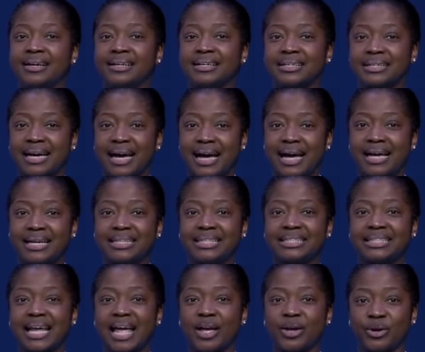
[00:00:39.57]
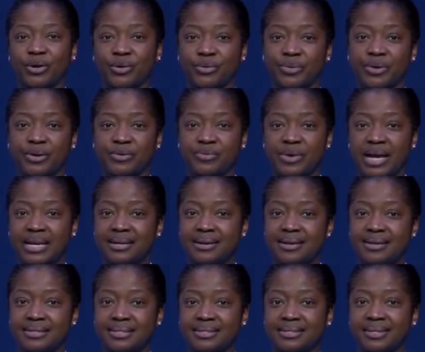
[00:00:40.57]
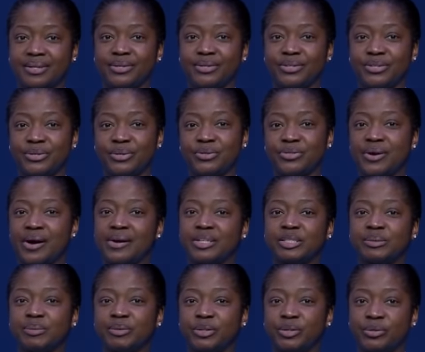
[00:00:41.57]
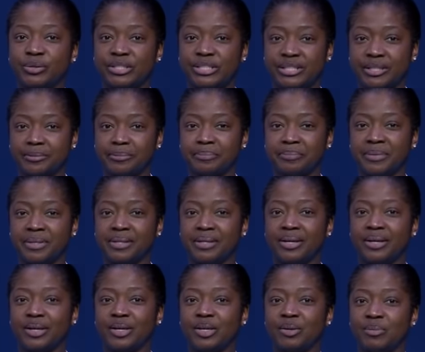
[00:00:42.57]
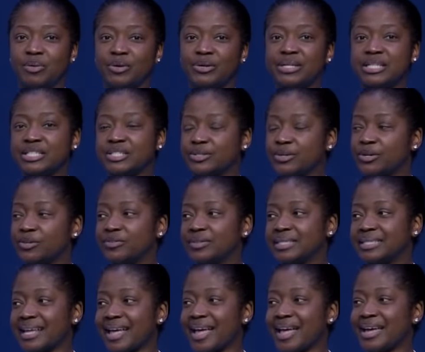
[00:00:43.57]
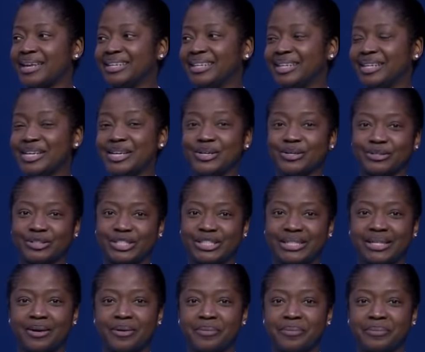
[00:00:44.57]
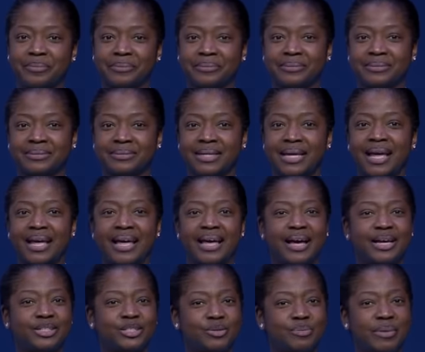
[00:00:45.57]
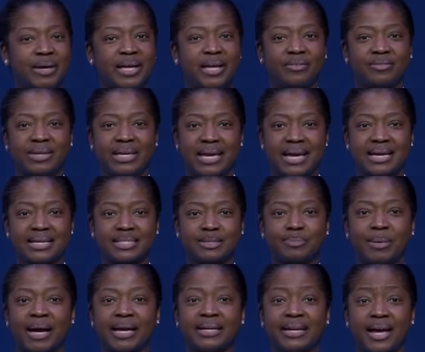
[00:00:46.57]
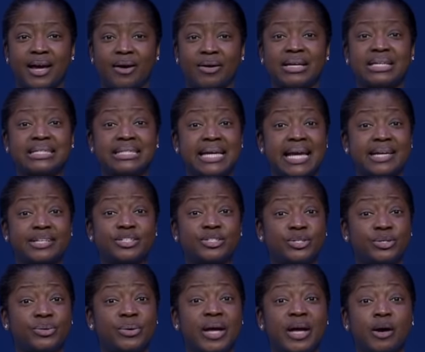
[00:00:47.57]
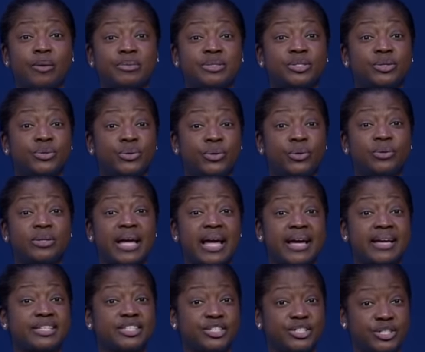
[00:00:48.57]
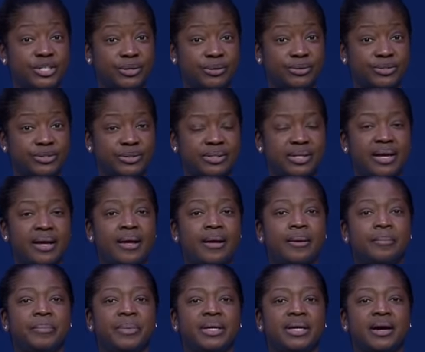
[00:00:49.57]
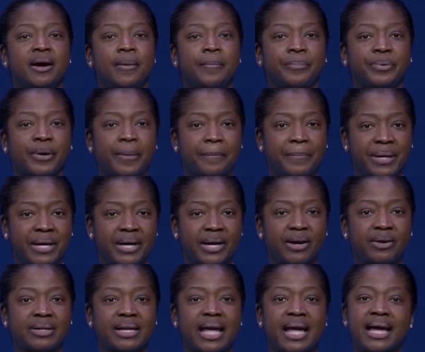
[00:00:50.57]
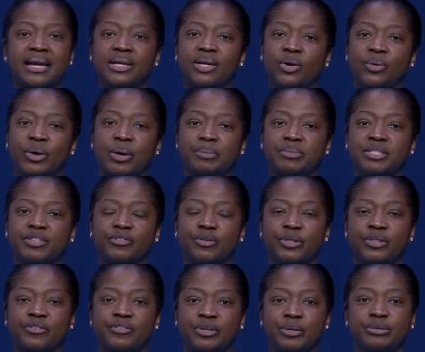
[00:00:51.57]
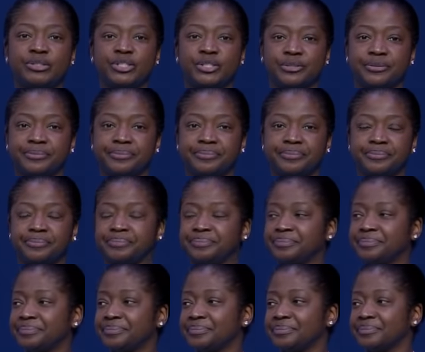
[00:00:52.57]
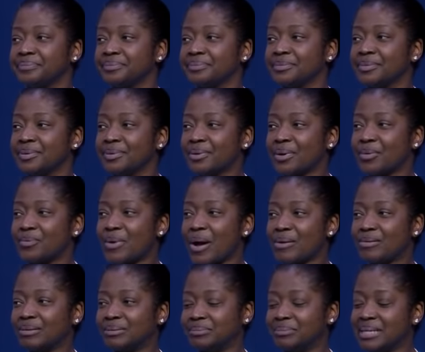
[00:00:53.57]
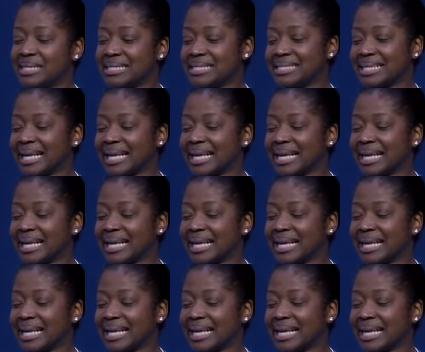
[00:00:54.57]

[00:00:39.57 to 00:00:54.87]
college and career readiness, youth entrepreneurship, community service, and leadership. As you may have guessed by now, It Takes Two helps school-aged children become prepared and equipped for the future. Welcome, Miss